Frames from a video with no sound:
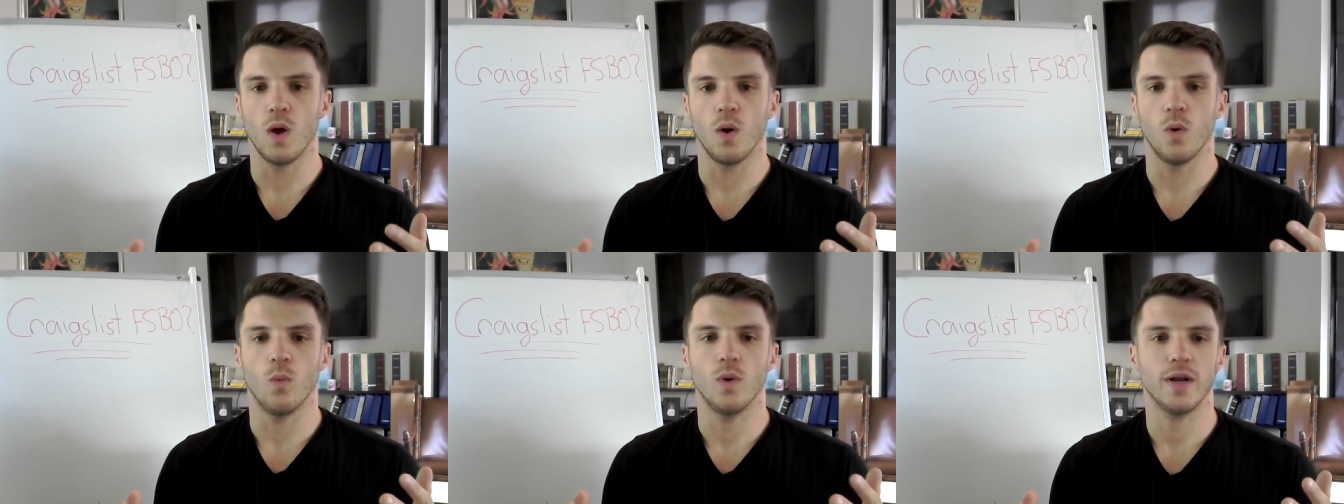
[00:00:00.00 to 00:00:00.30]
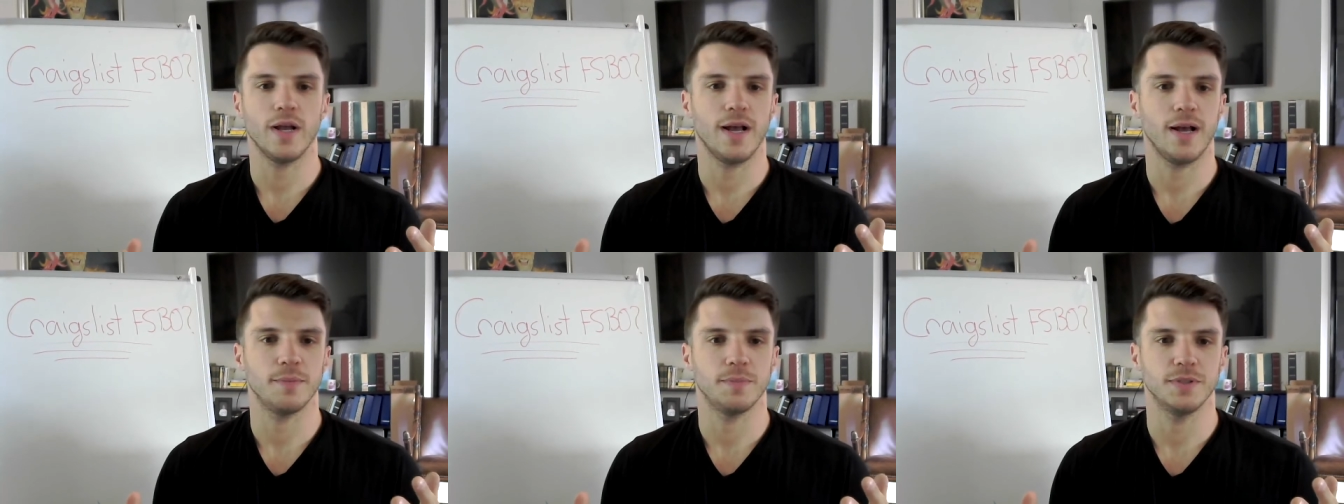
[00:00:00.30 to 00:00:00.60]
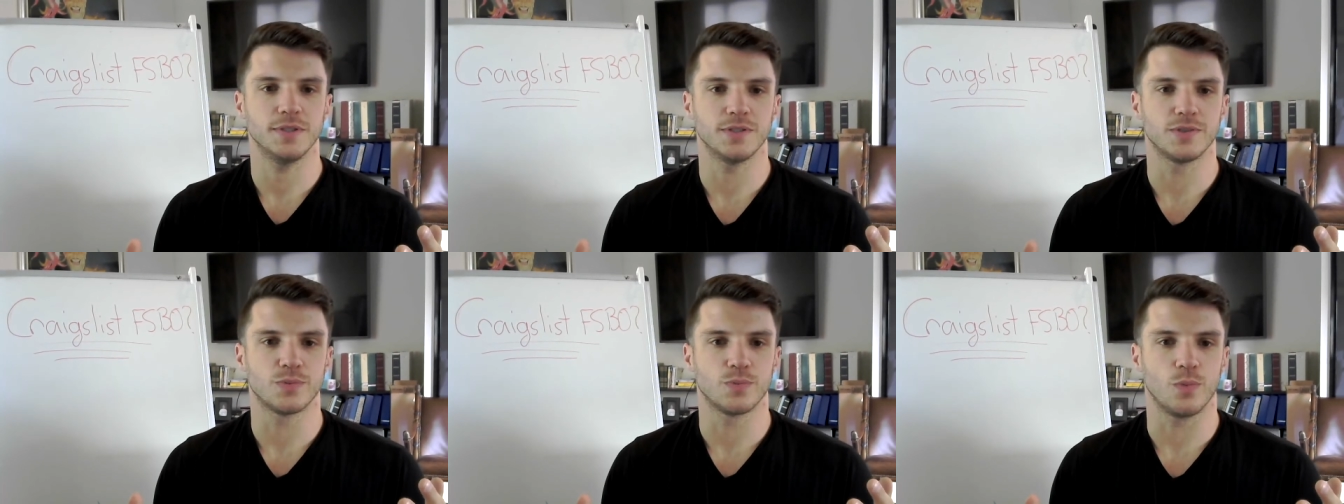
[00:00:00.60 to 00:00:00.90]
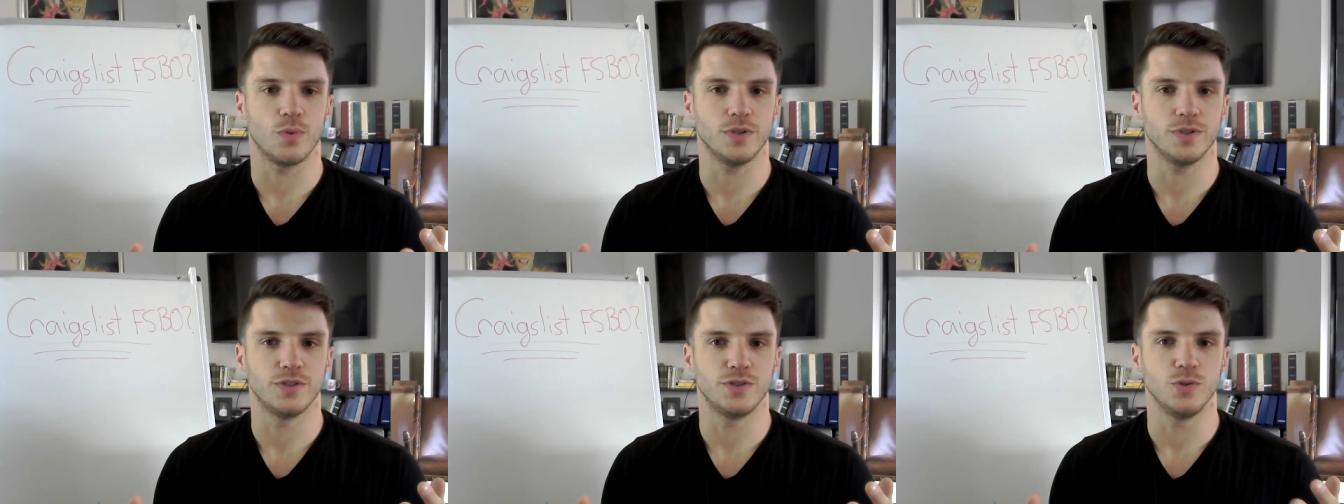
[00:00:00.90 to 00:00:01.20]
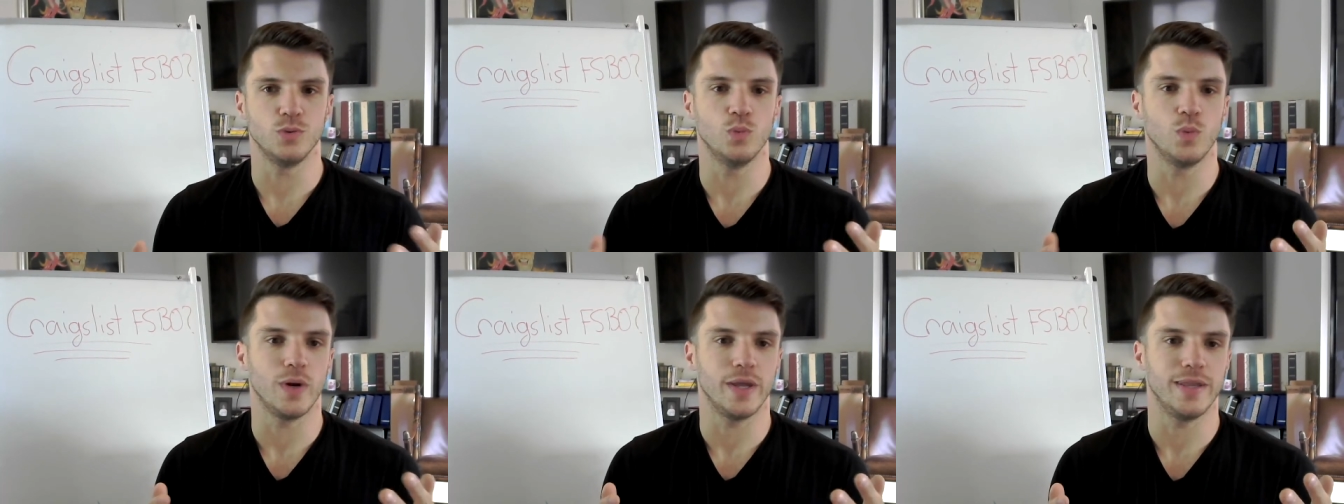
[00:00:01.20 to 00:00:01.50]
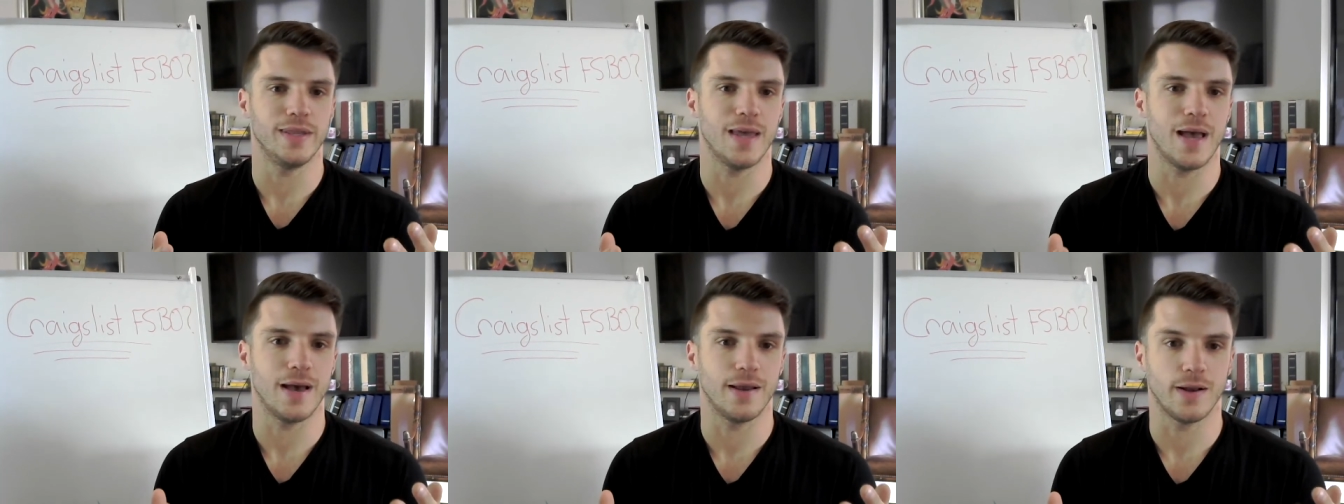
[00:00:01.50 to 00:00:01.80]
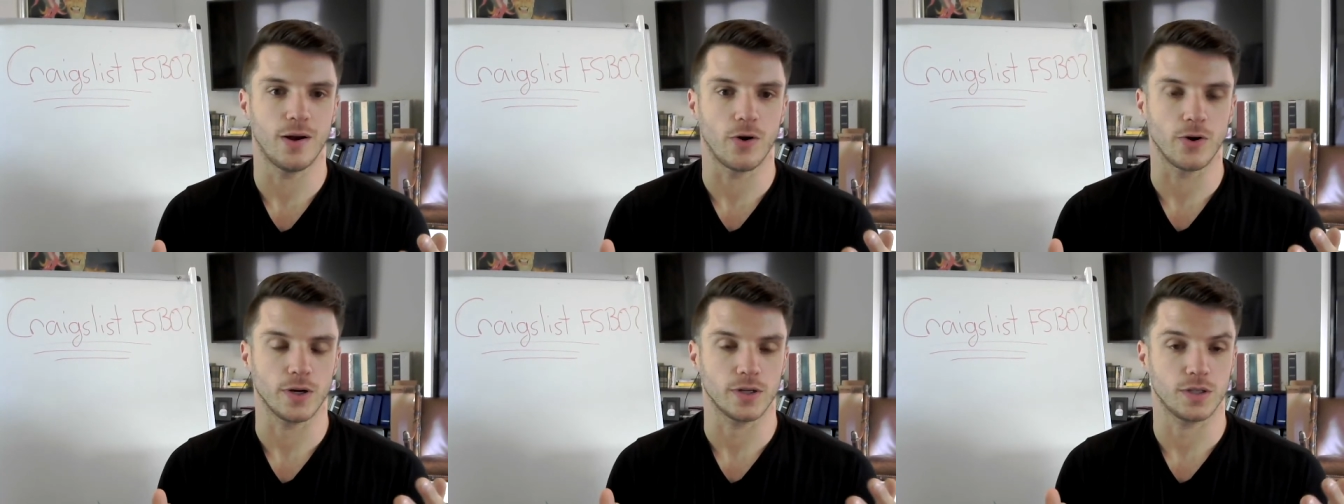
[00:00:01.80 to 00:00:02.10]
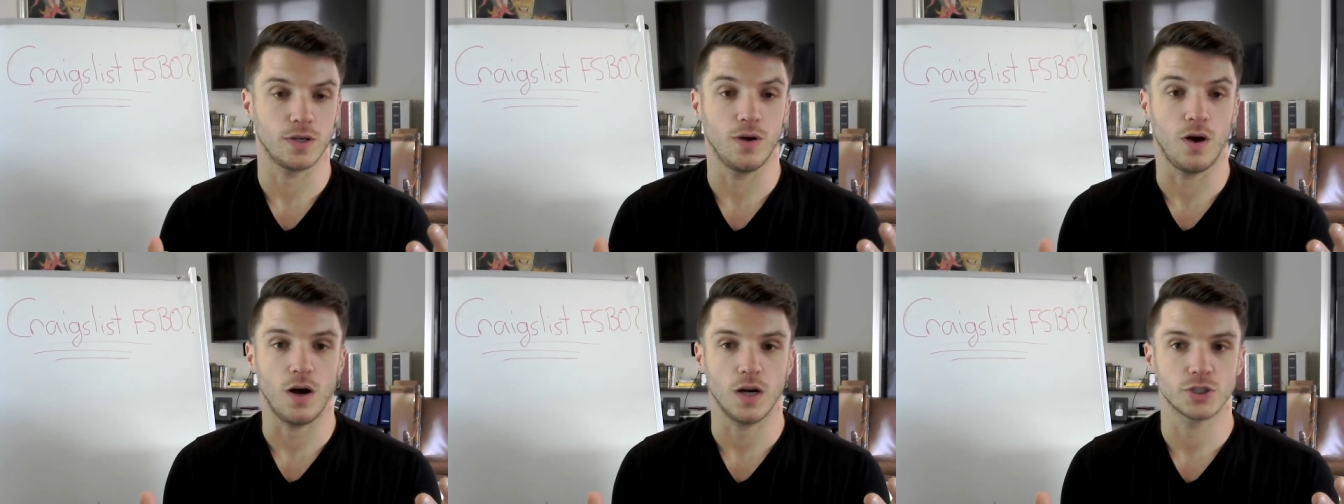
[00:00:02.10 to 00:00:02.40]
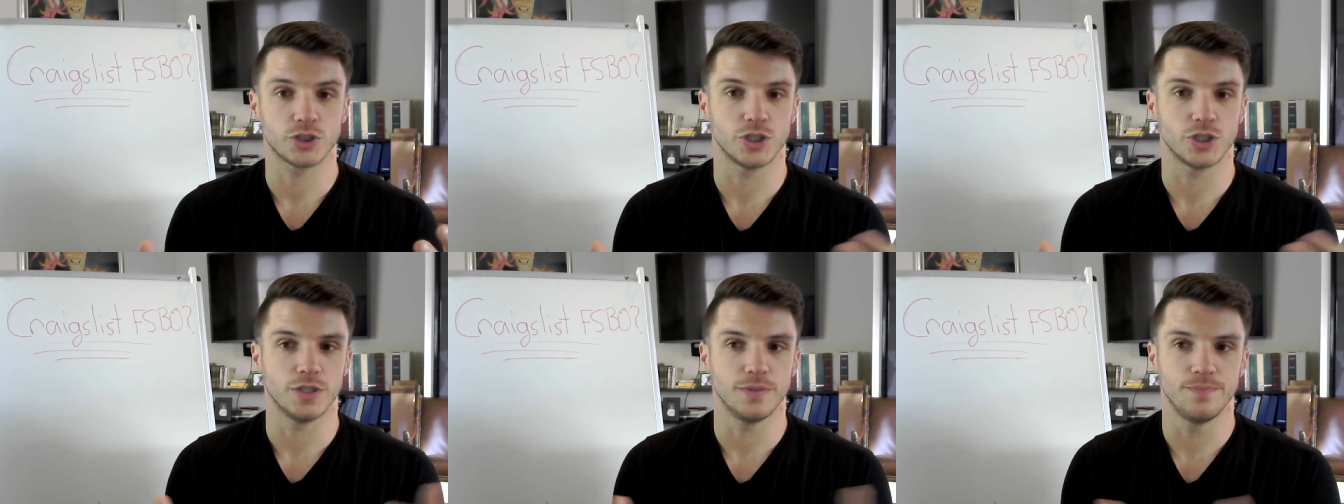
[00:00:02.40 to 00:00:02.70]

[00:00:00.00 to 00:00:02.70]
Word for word: what happens once you win that auction?